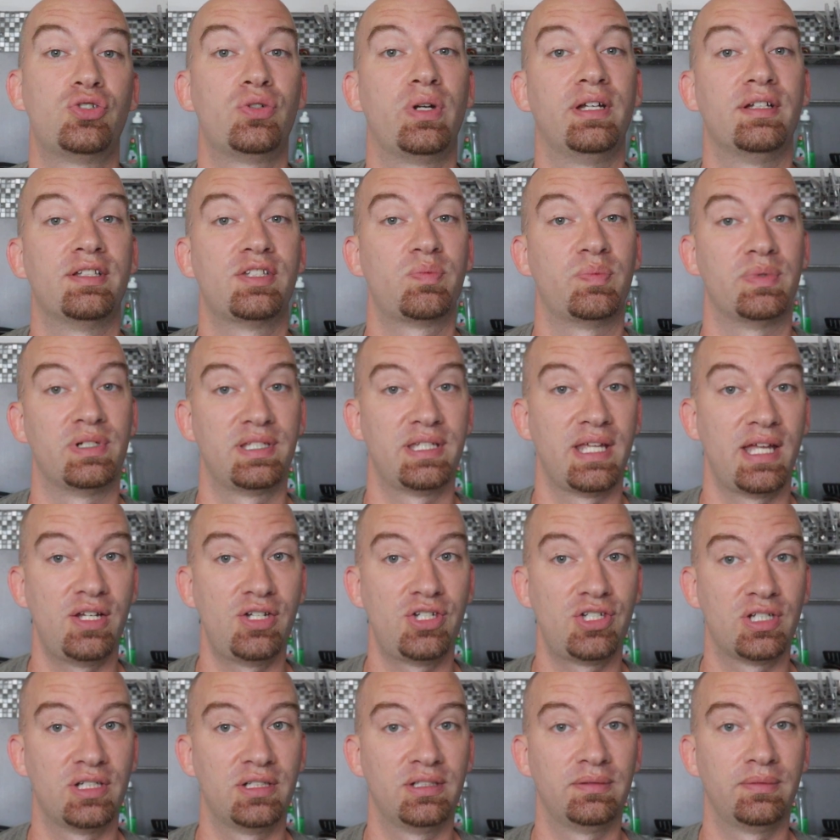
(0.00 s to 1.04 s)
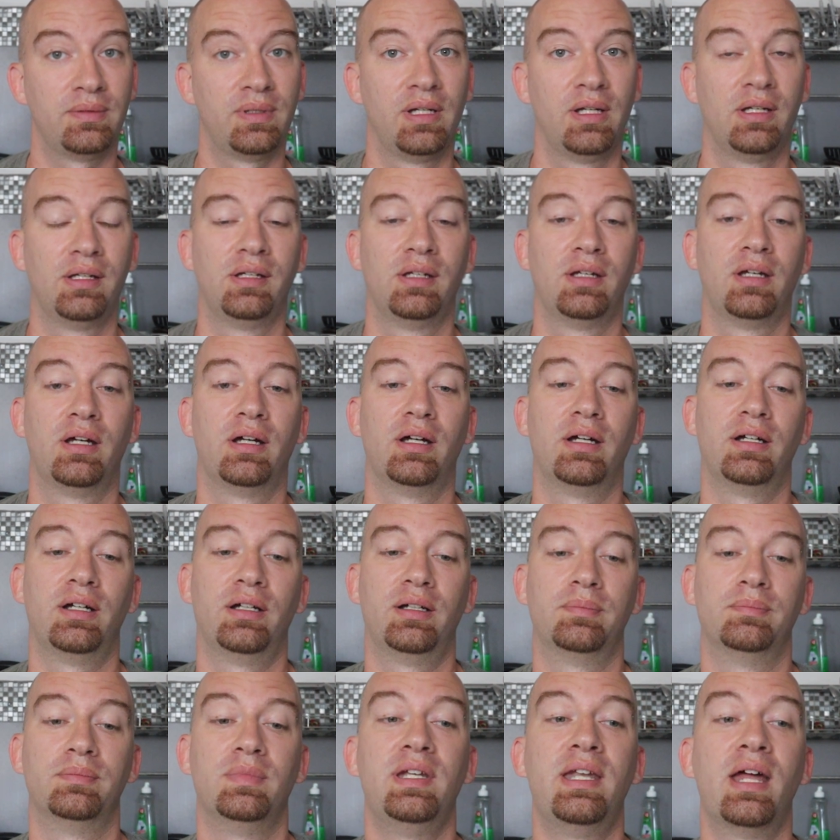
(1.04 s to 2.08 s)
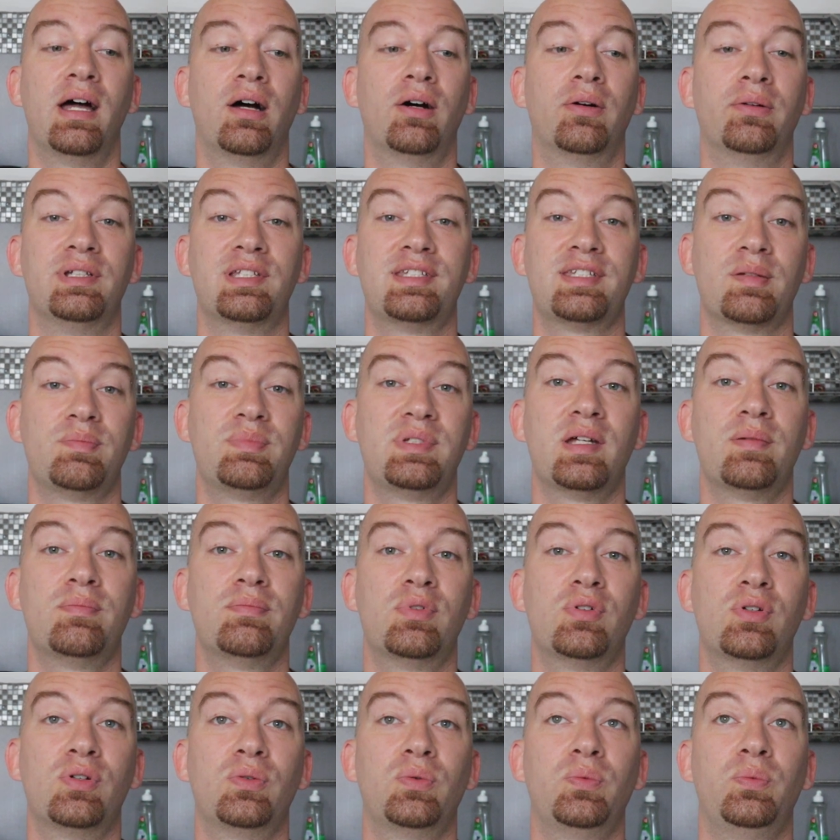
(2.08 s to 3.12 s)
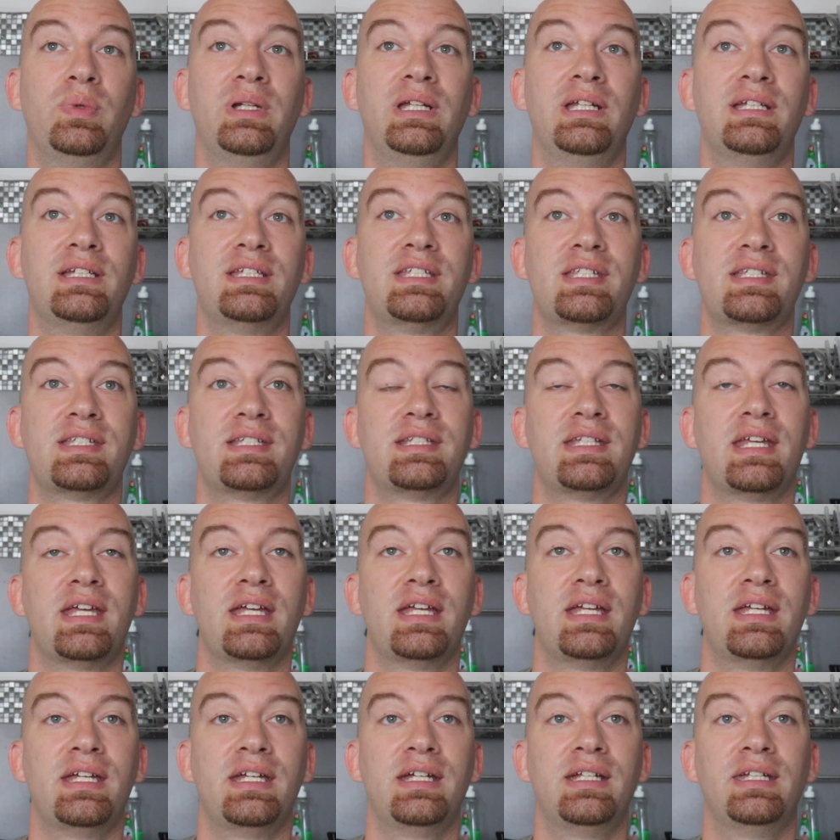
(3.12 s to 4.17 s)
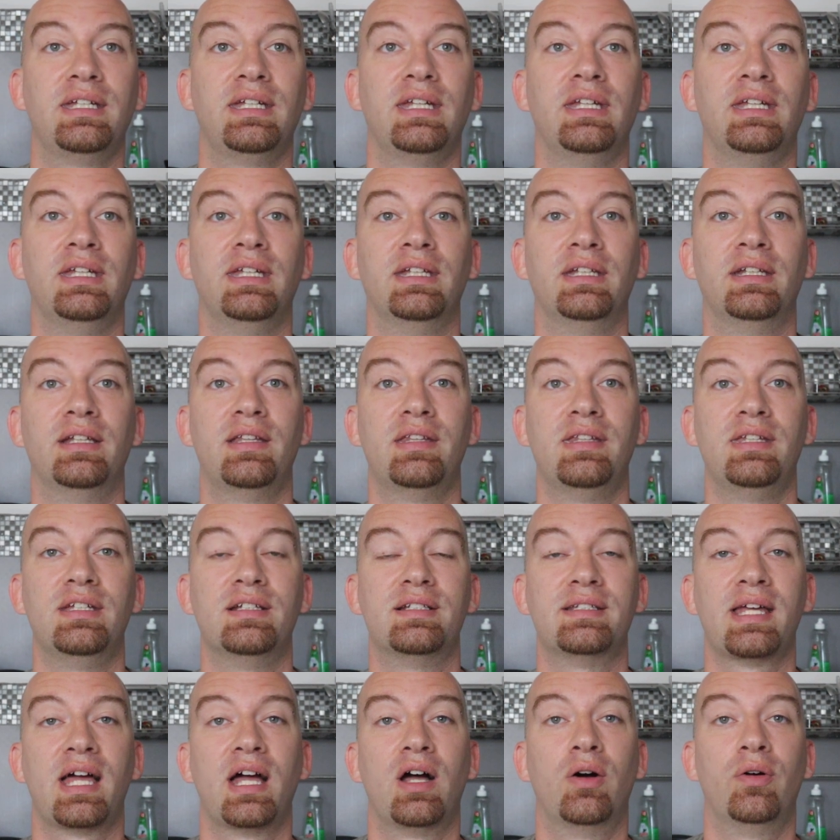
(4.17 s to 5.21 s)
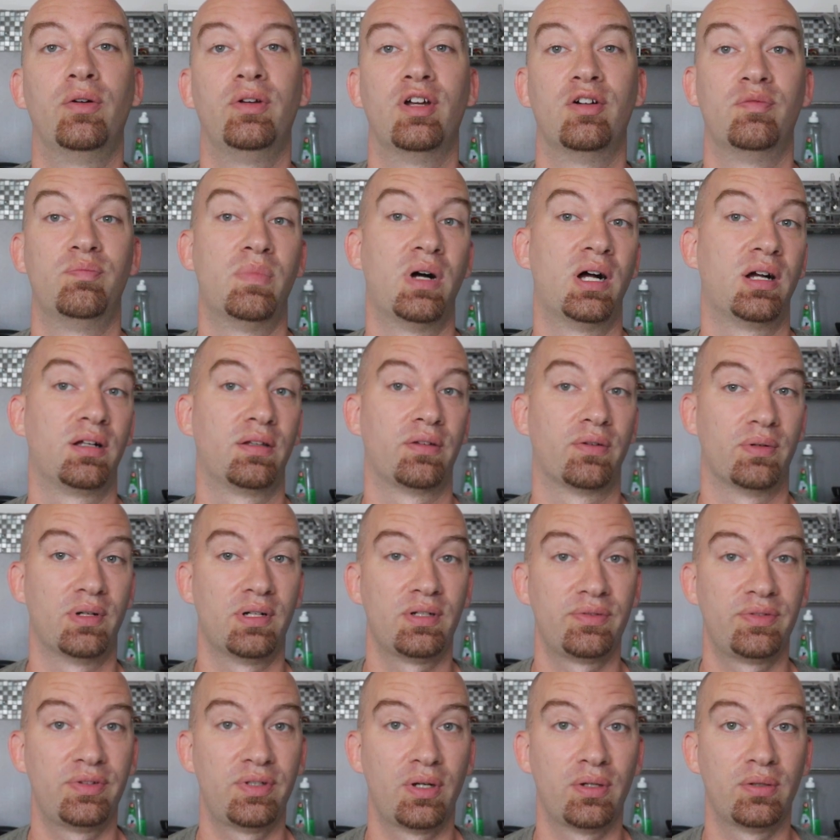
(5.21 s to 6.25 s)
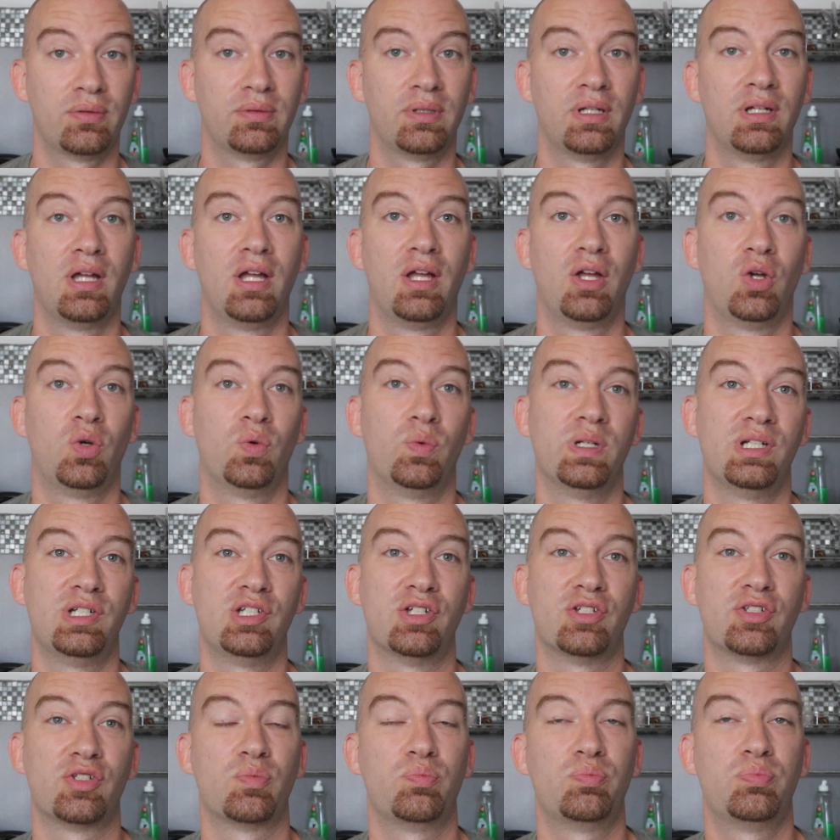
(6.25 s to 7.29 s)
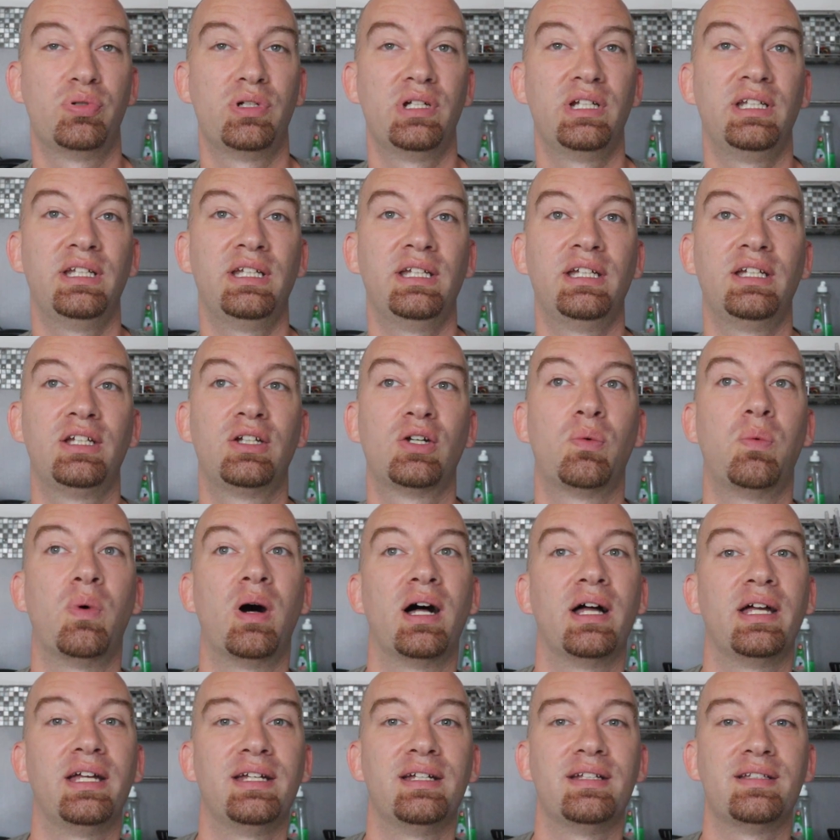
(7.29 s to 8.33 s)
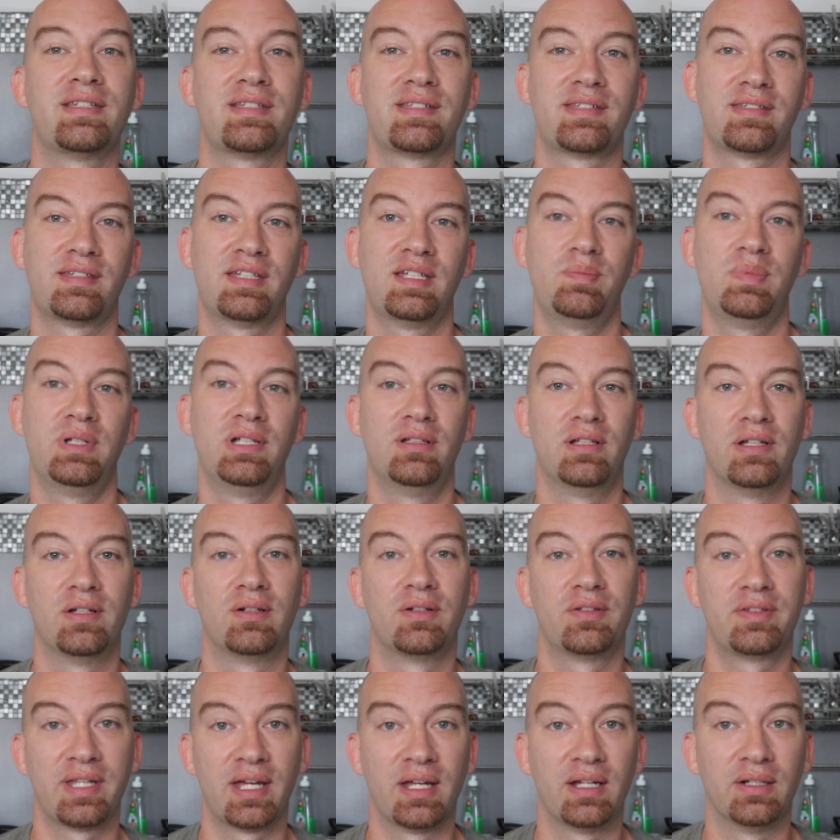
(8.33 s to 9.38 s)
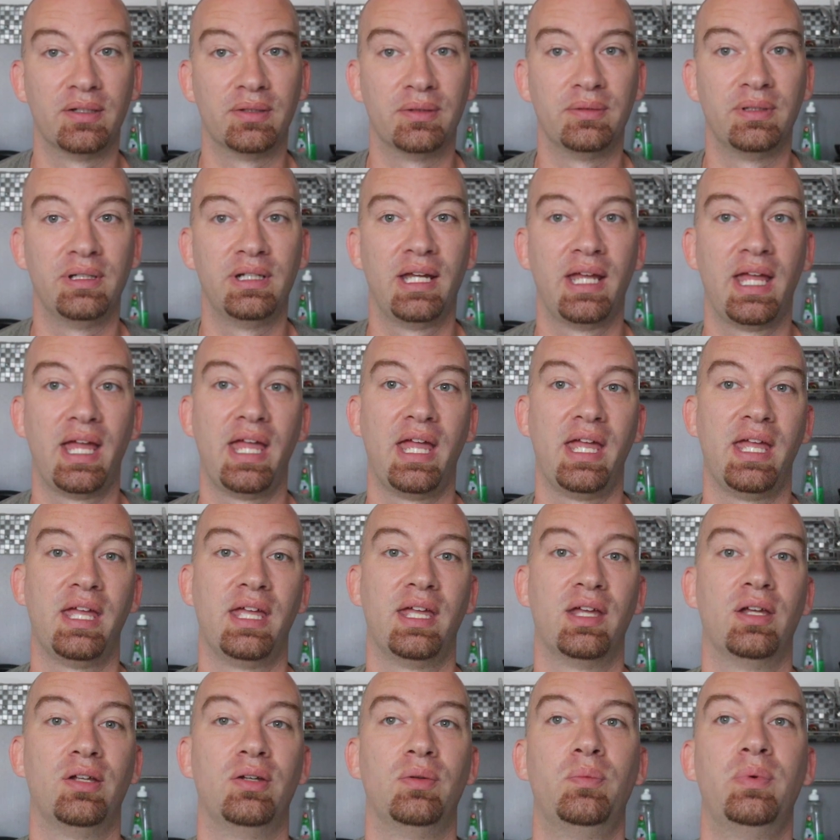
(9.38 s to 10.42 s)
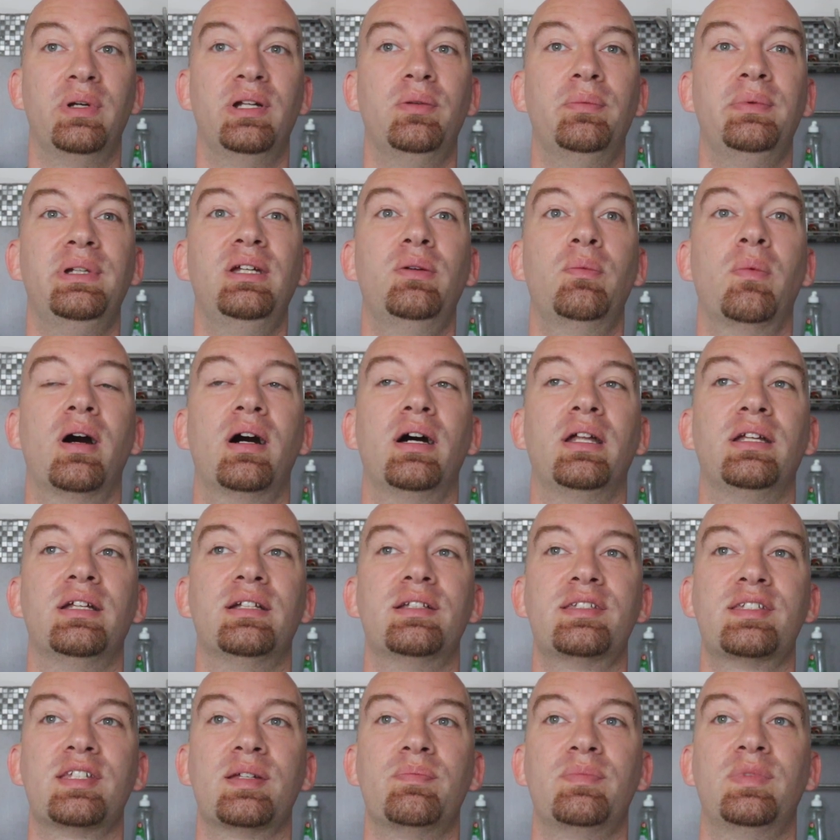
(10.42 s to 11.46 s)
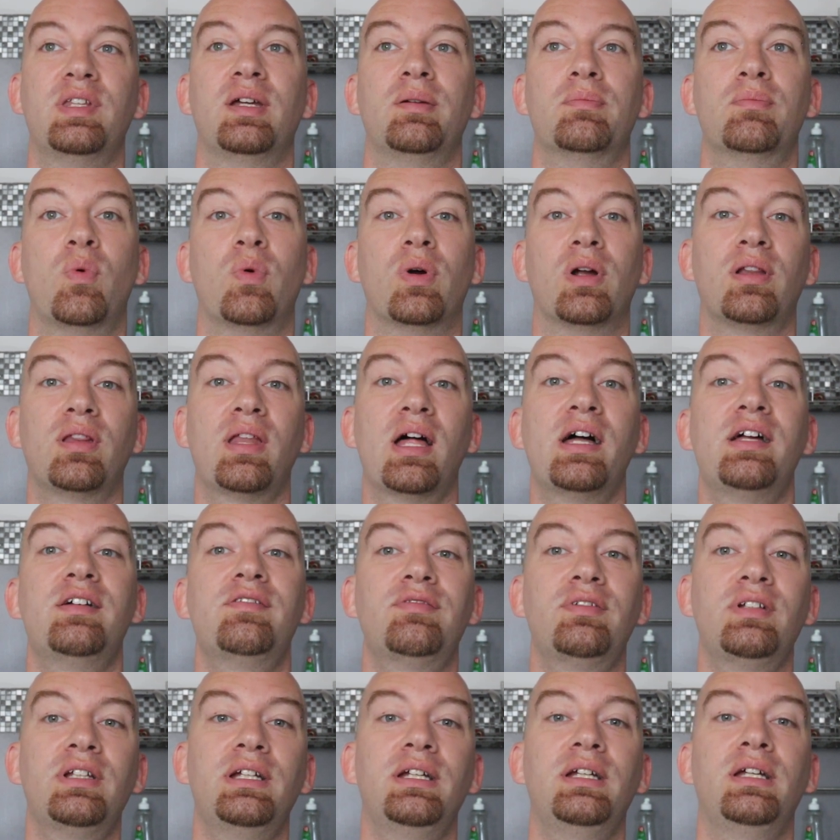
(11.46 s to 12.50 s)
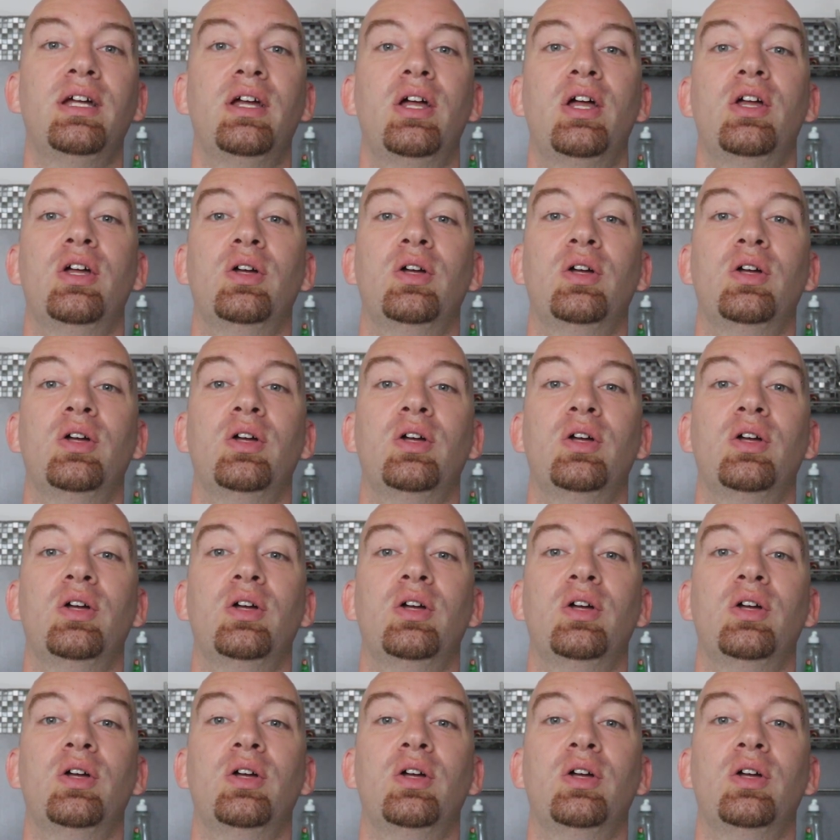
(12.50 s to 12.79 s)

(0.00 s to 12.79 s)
transportation. Now in September, we stayed in the town of Manglaralto, which is a pretty quiet, sleepy little town, and when we wanted something more lively,